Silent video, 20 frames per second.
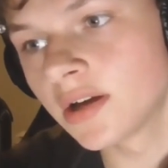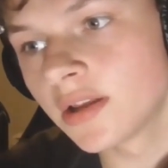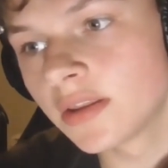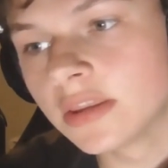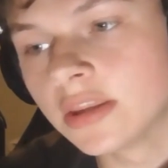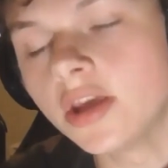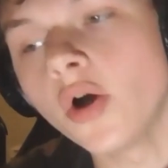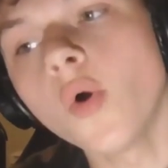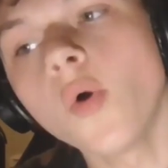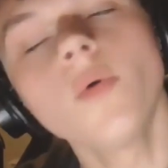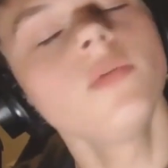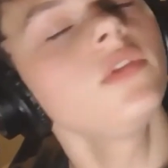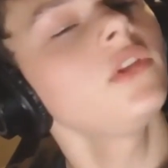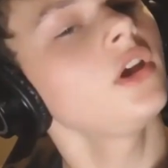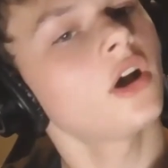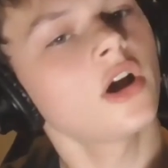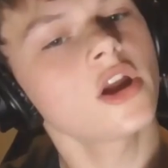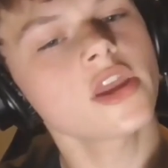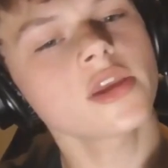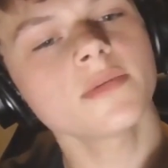The only
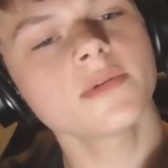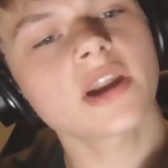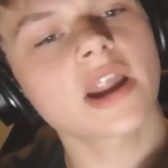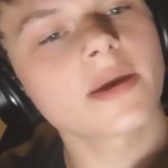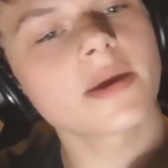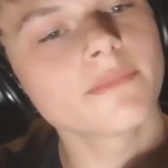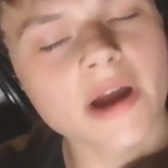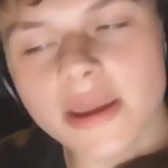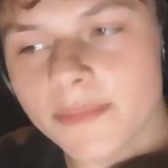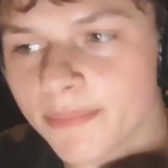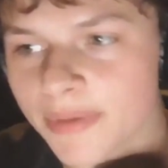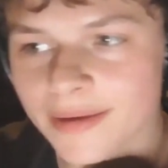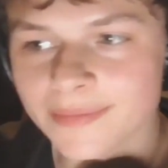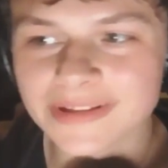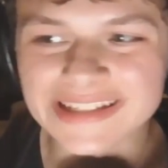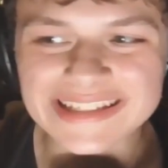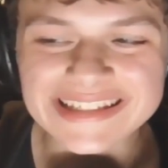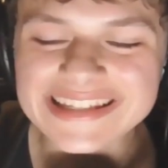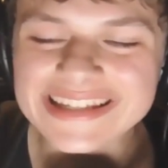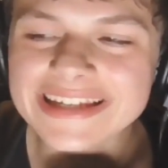argument I might be able
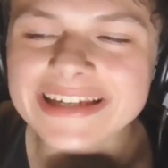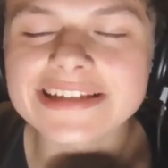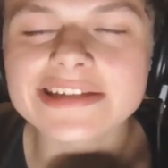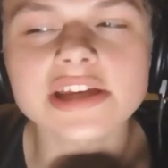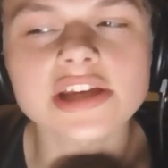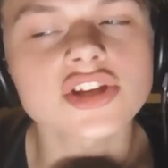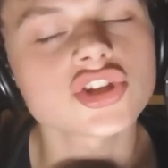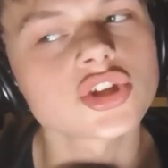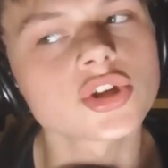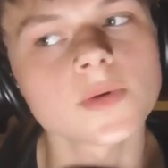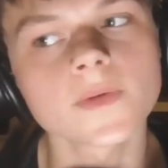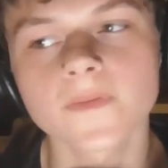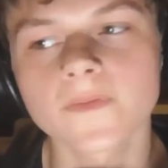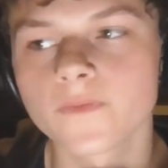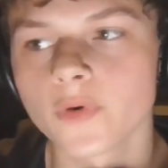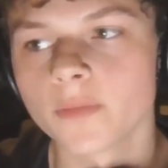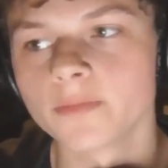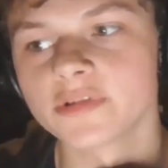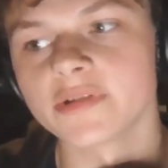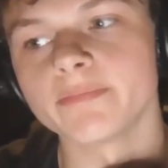to see is like certain
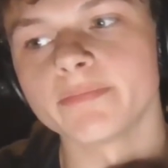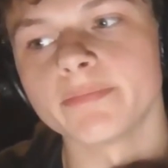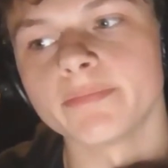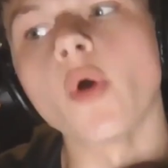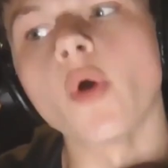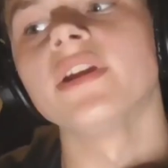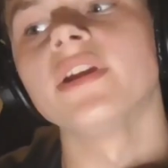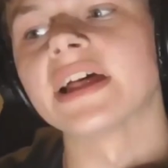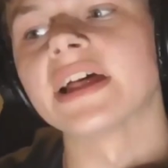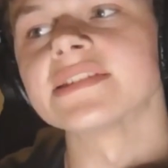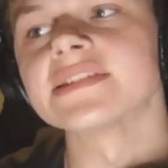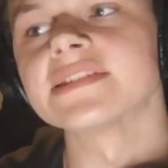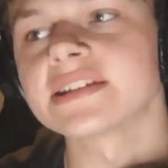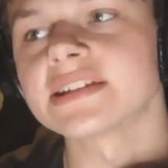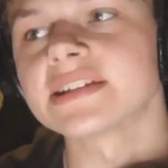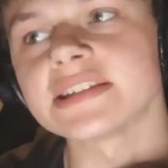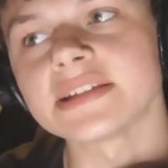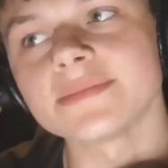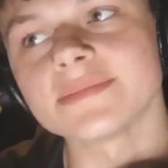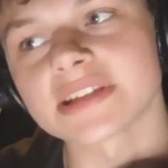forms of bone density
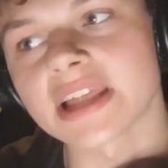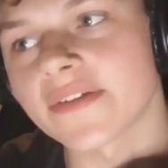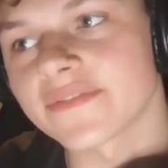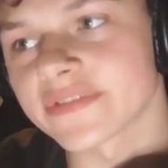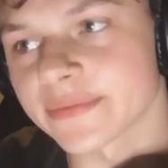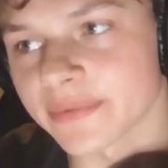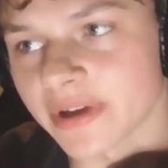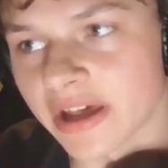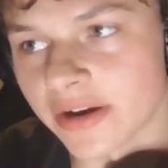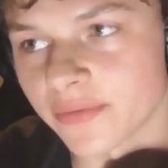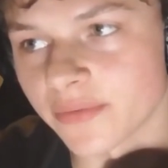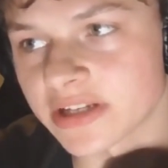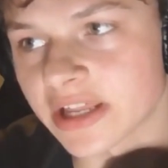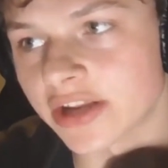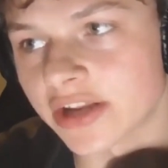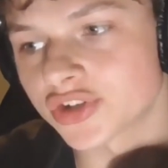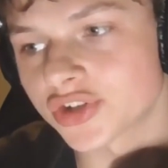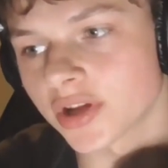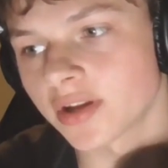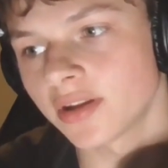seems to have some kind of
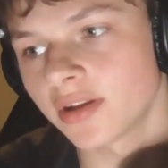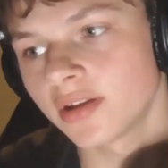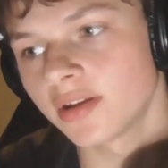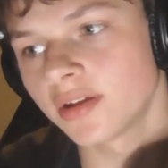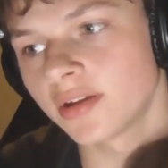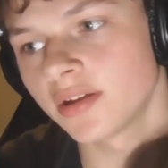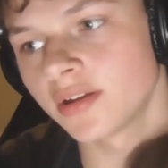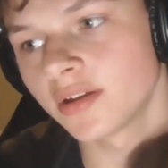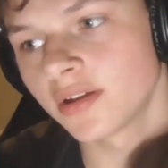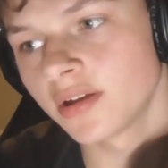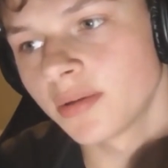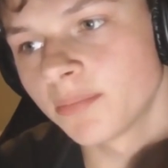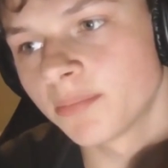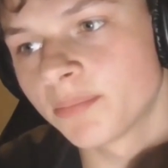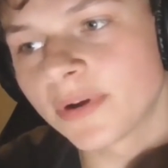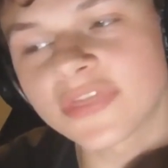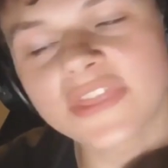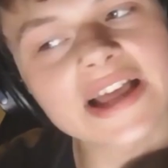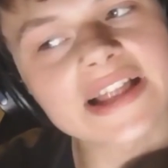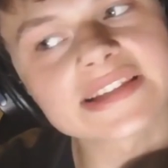retention.
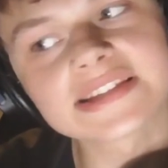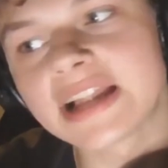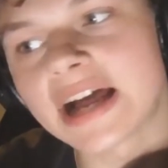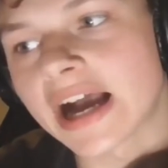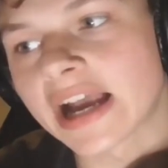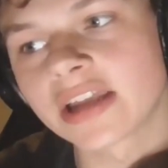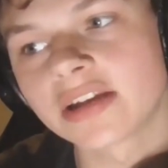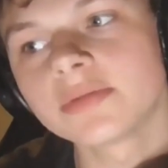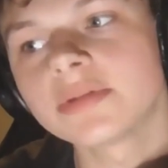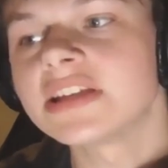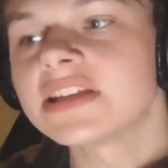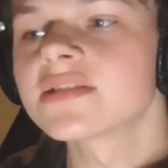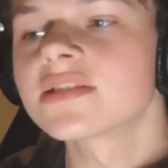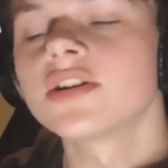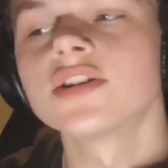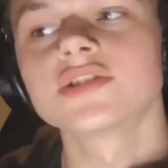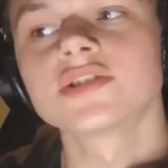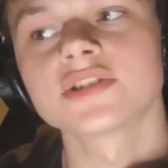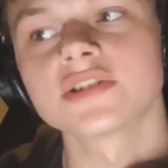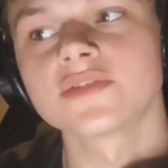But that's not going to be as
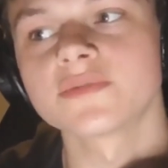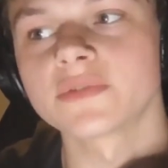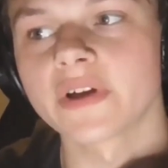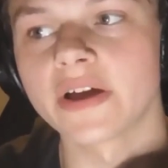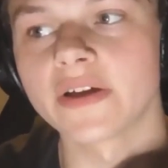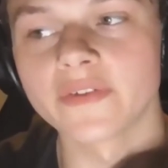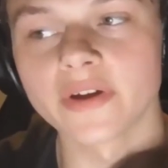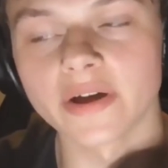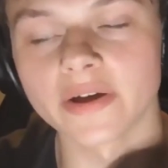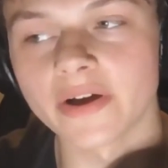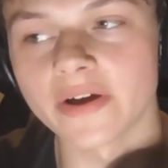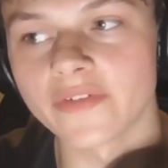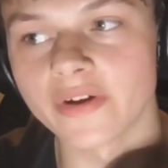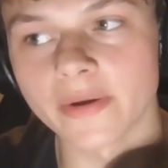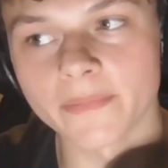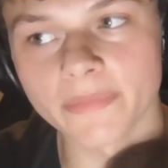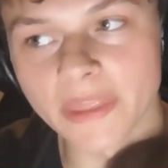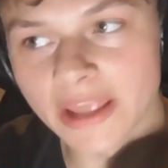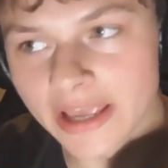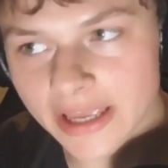large of
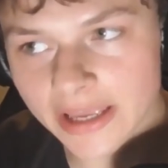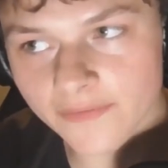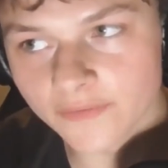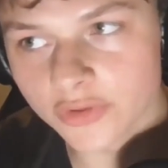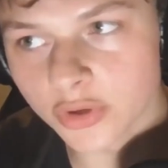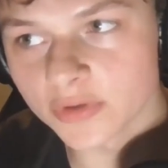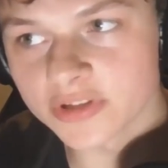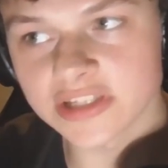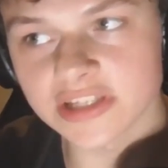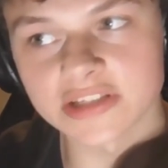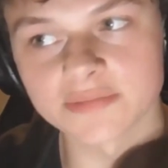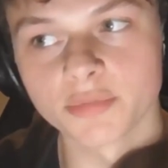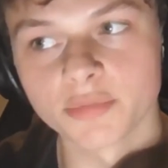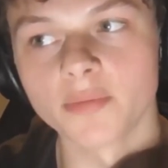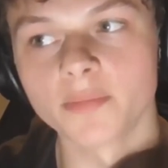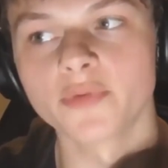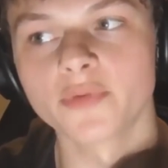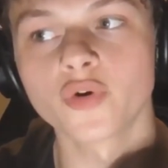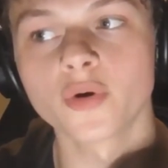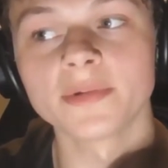a influence on
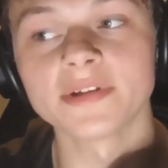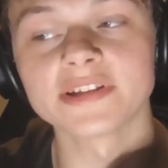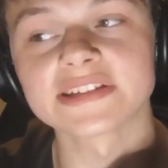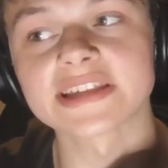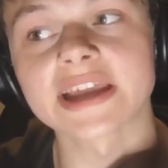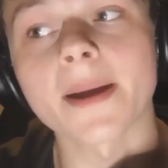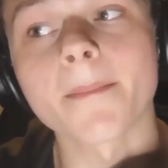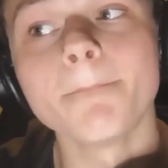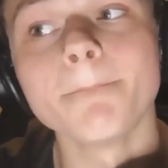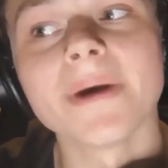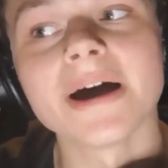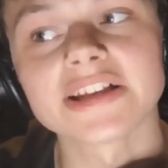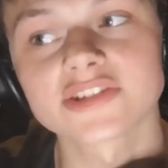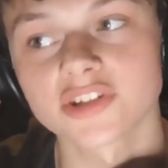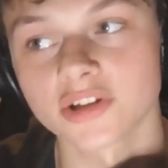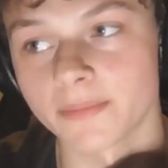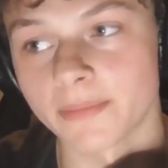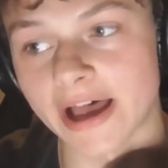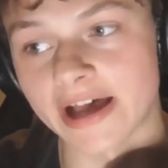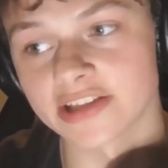sport performance as like
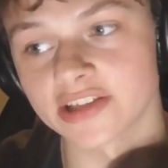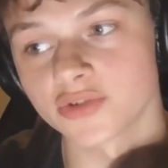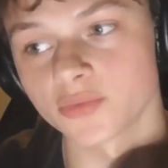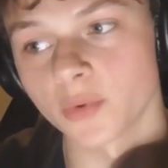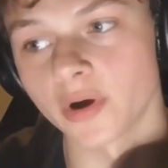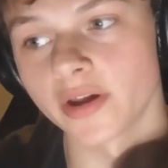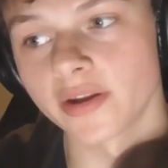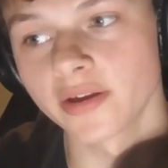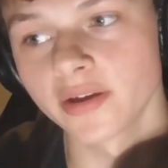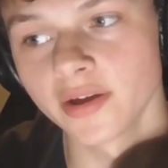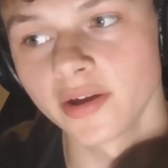muscle mass would.